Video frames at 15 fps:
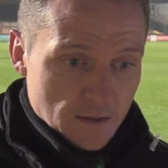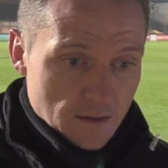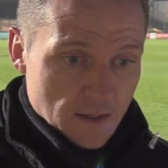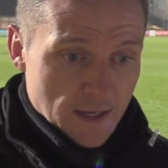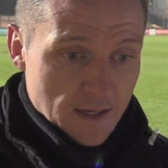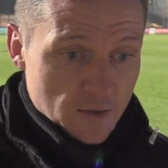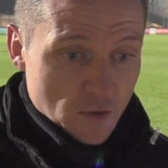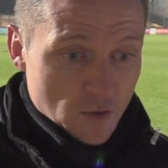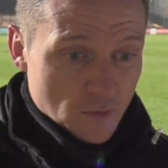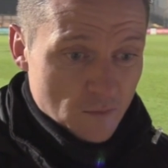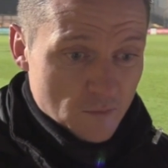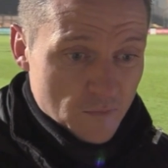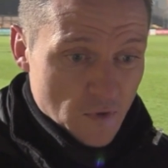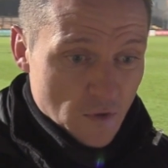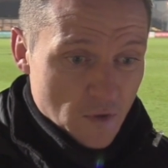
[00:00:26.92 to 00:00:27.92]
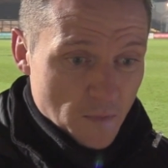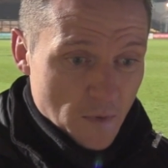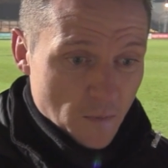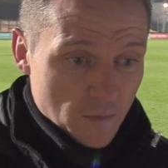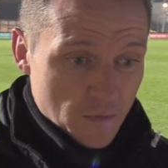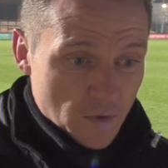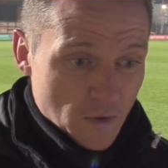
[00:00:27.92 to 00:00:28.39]
yeah, to come
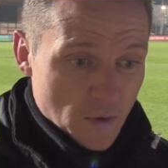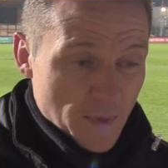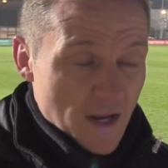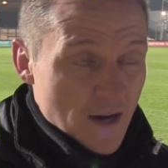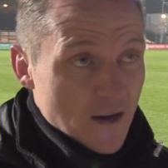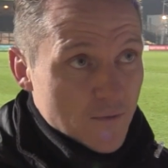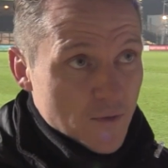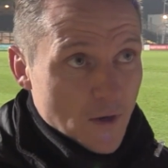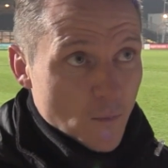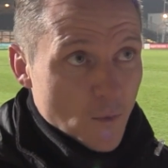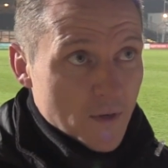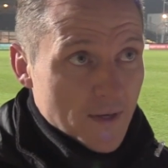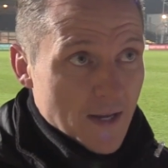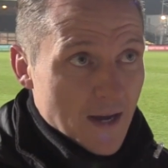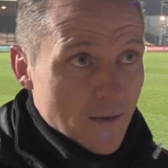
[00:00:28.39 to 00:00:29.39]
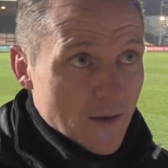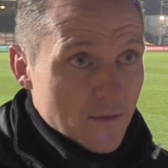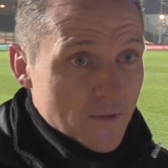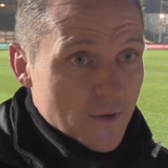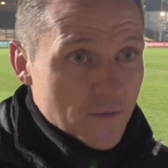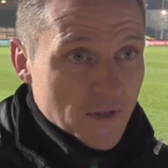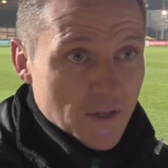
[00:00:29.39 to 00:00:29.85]
in at half time one down
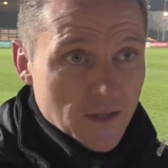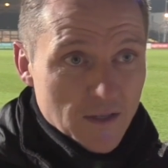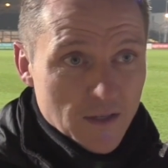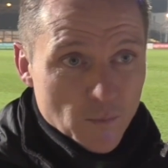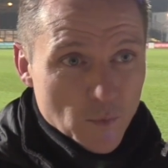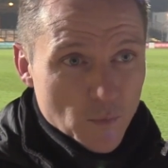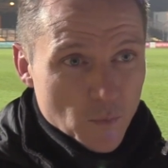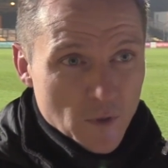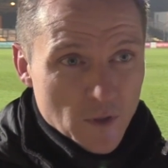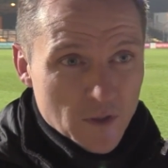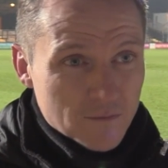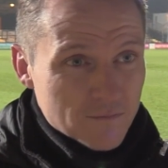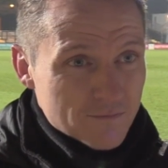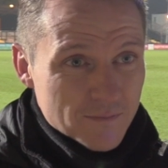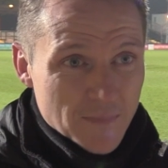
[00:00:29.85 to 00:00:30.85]
after thinking it in the woodwork